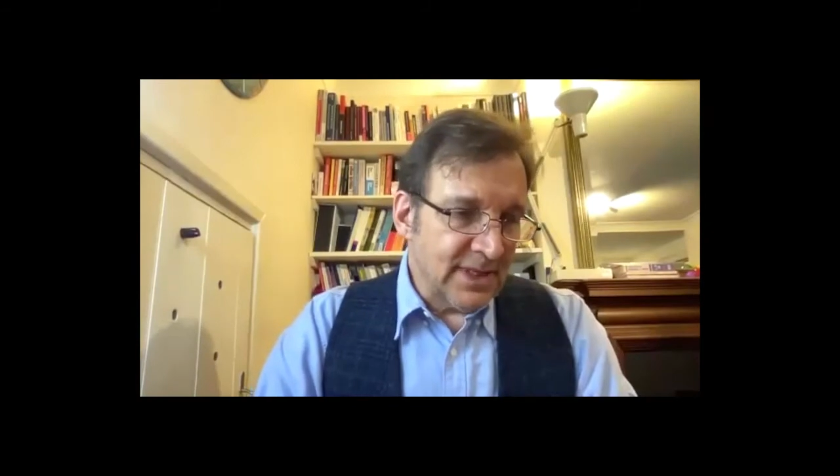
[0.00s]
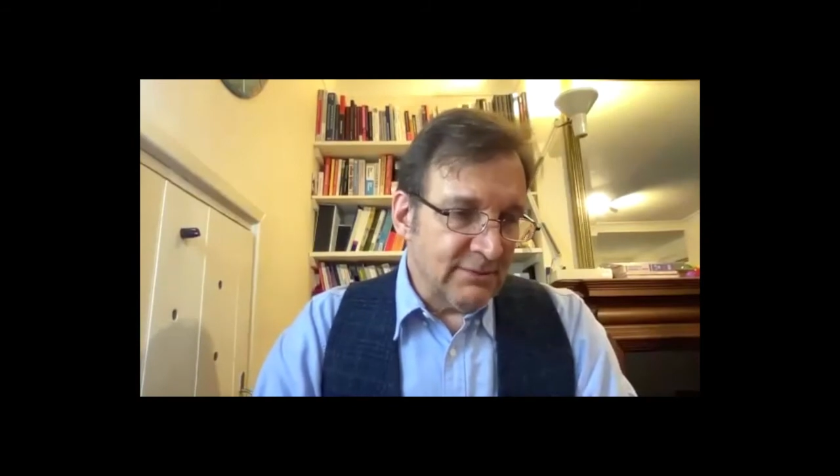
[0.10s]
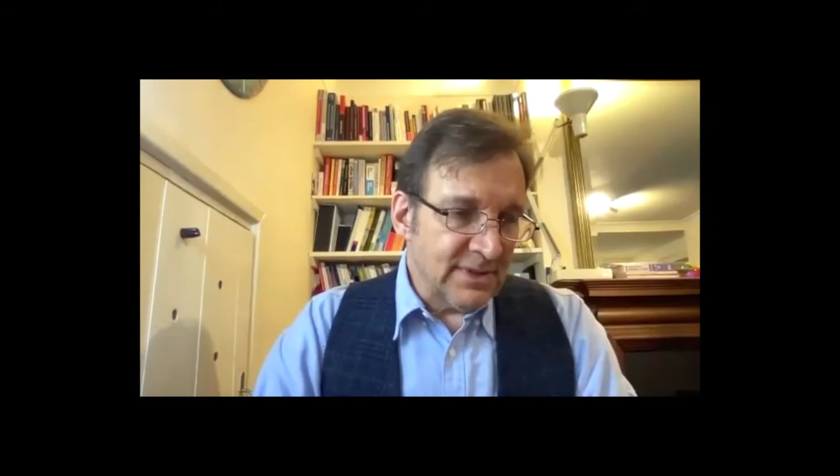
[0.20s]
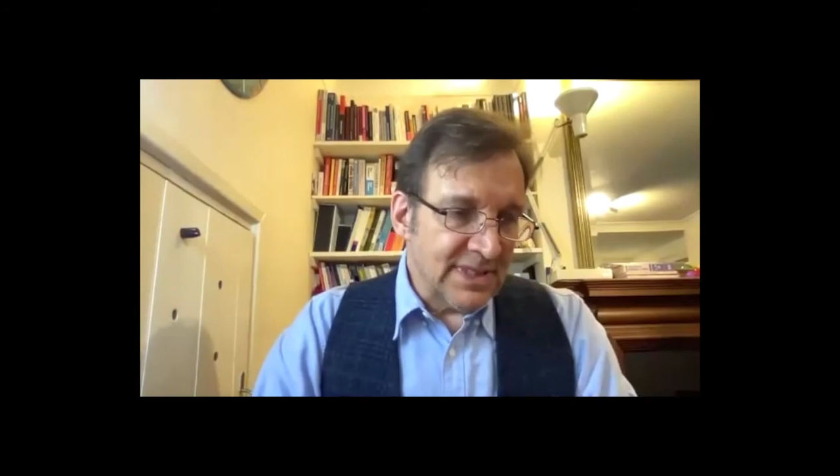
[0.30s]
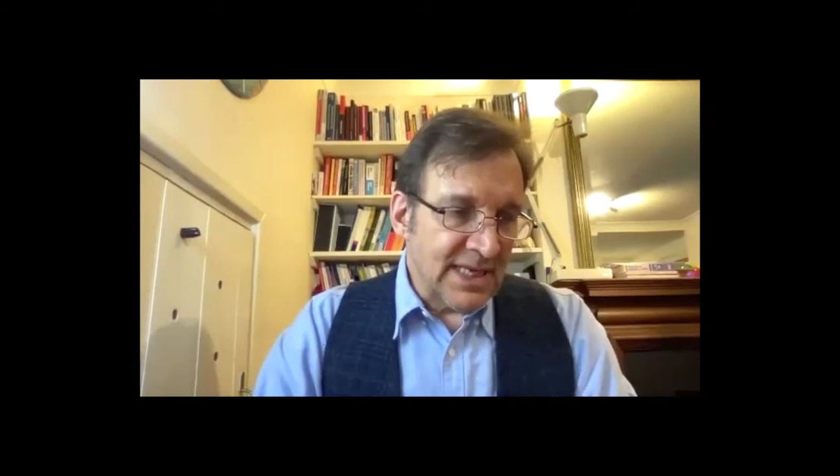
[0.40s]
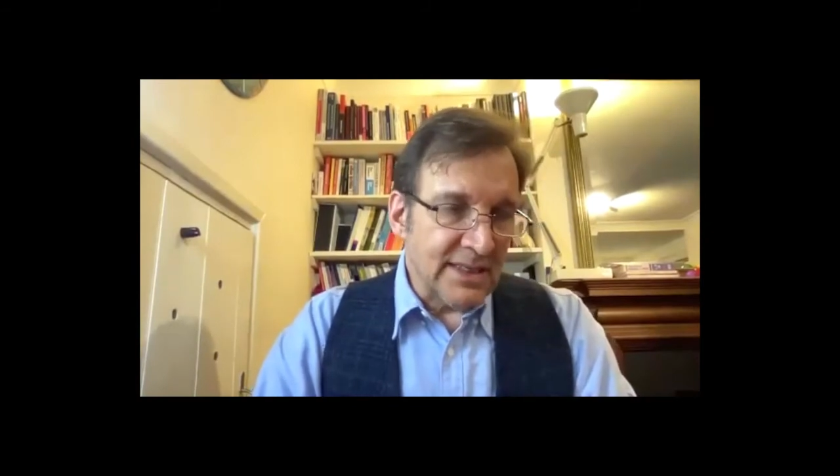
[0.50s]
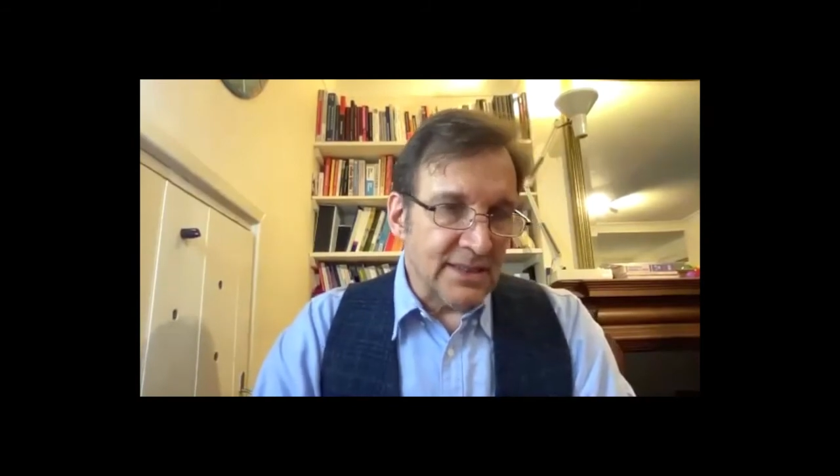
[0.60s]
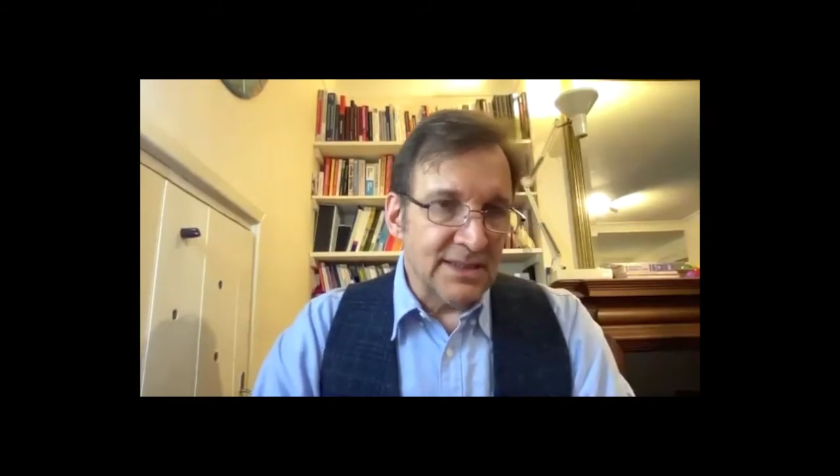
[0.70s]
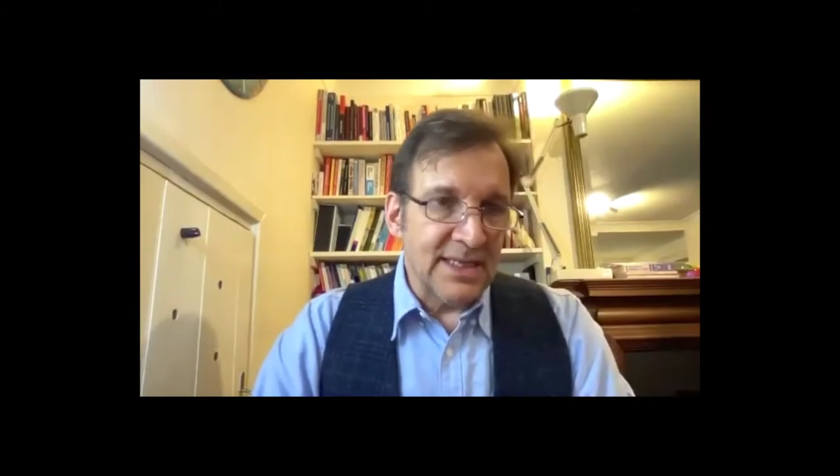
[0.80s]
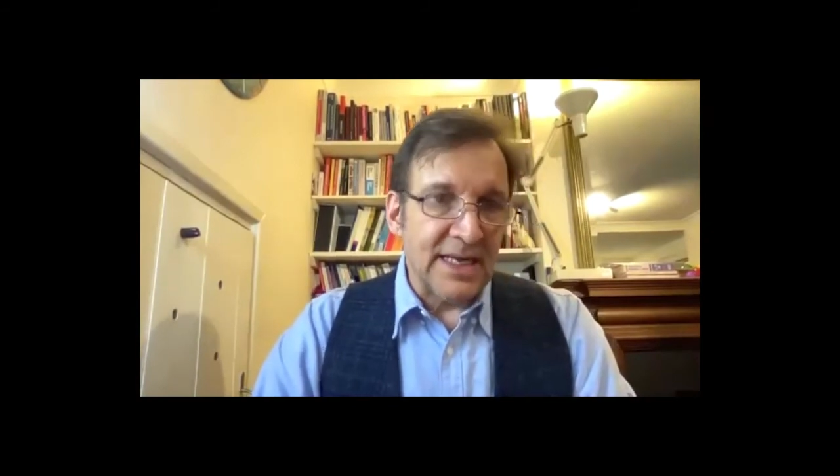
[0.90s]

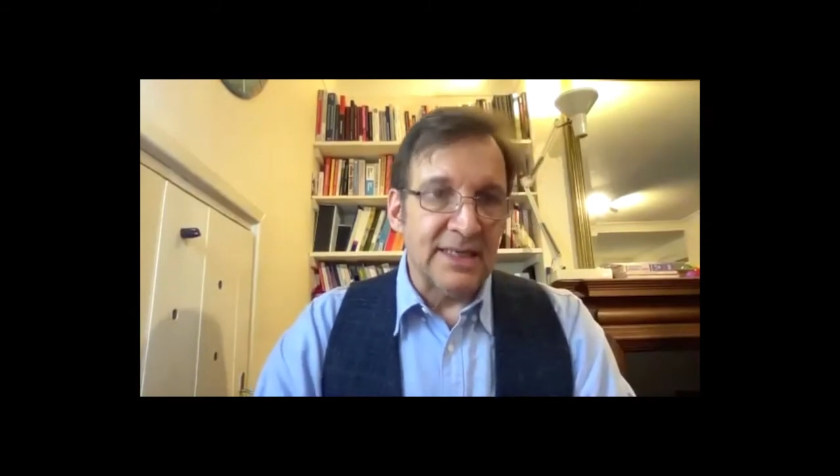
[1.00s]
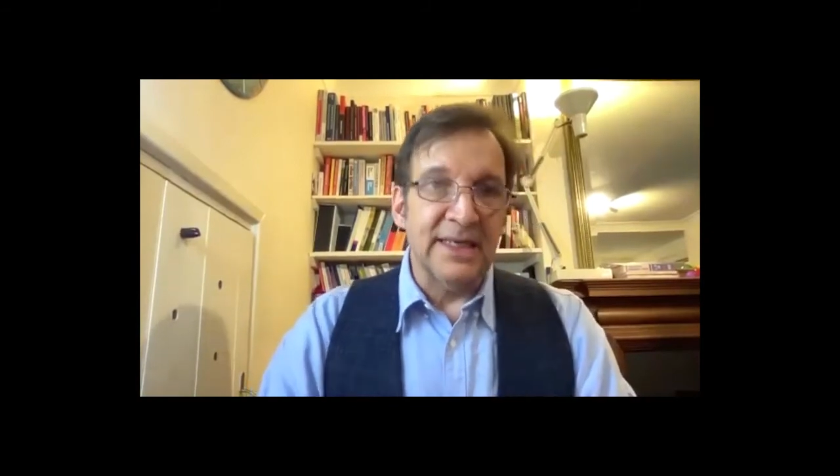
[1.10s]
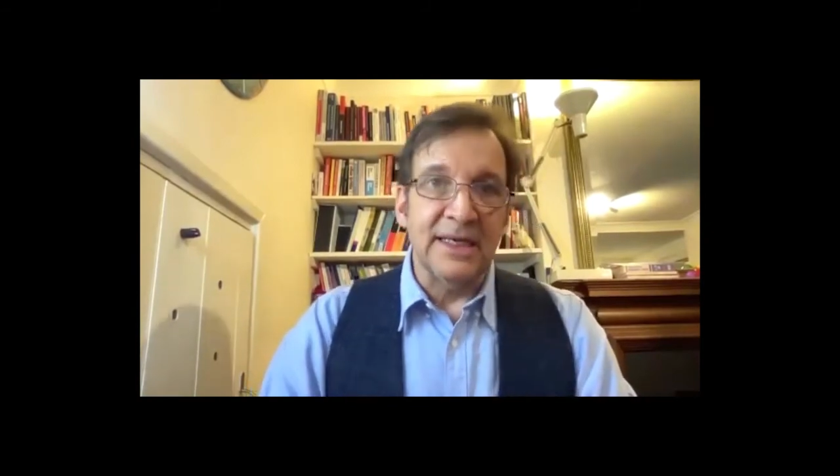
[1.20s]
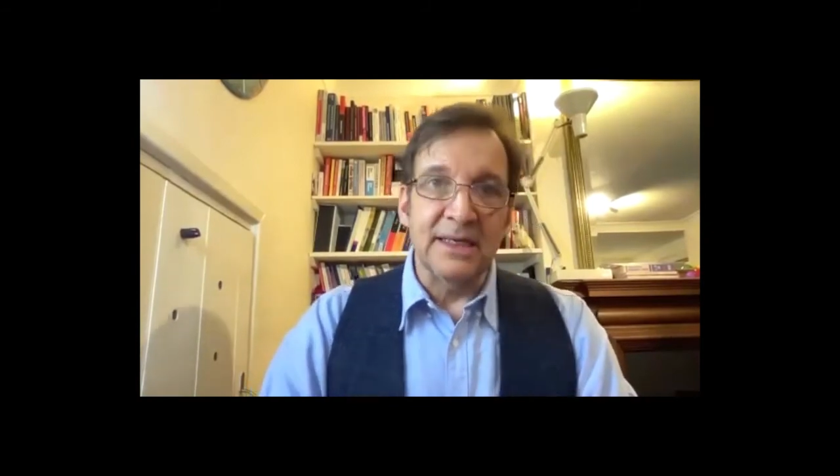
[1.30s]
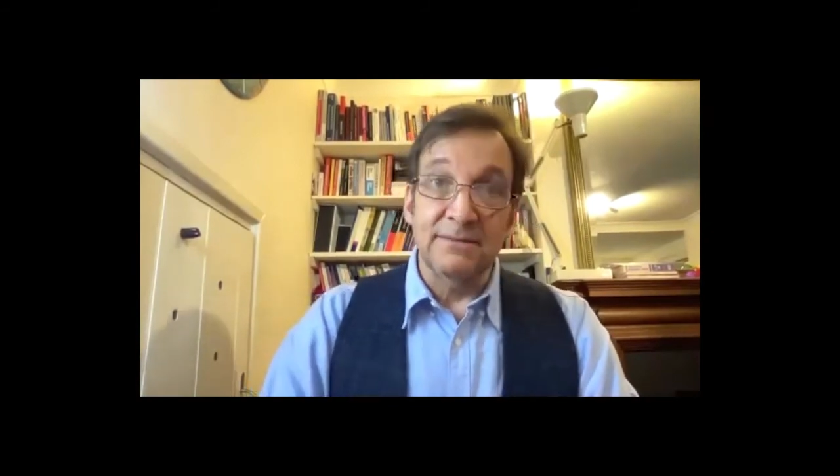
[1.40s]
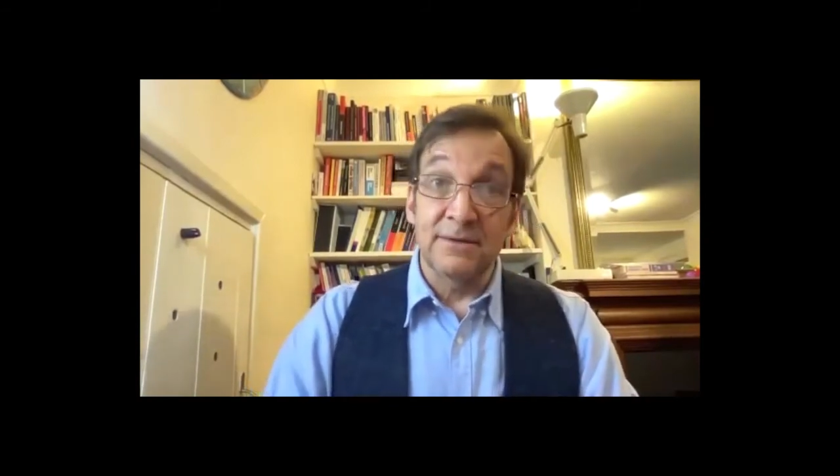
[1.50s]
resilience techniques,